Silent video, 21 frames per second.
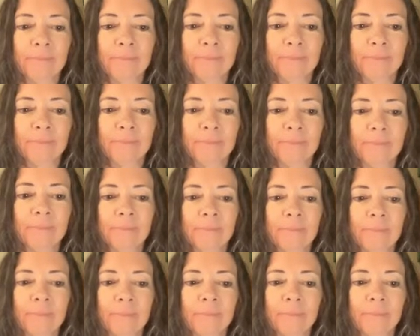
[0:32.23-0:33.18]

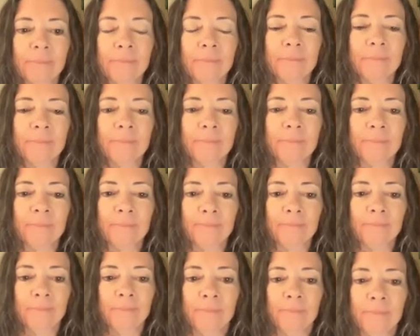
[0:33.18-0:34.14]

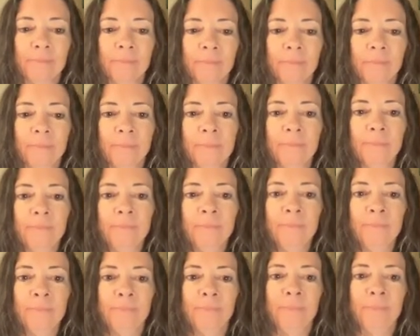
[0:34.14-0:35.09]

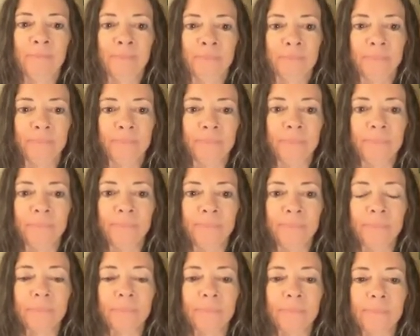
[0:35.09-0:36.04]

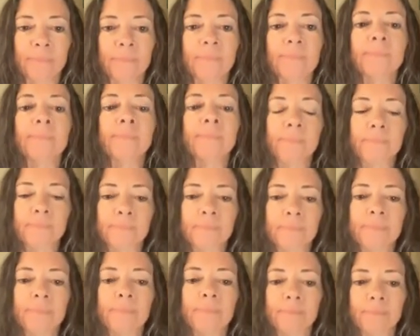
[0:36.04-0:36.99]

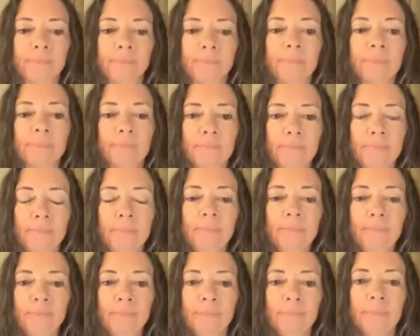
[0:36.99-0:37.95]

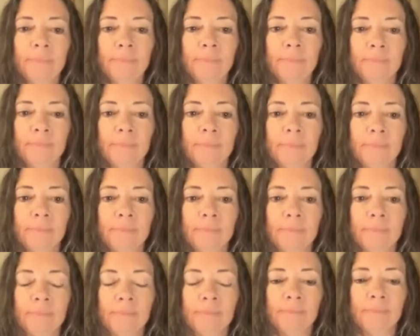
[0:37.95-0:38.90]

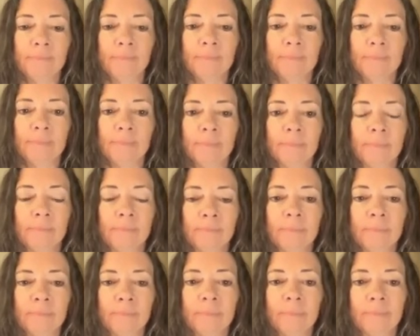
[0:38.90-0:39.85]

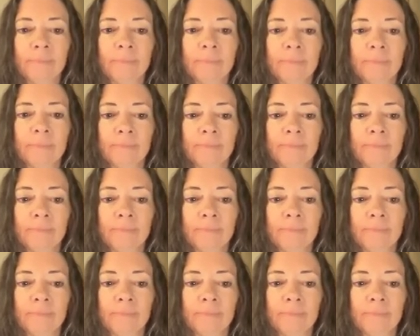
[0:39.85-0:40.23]
(not speaking)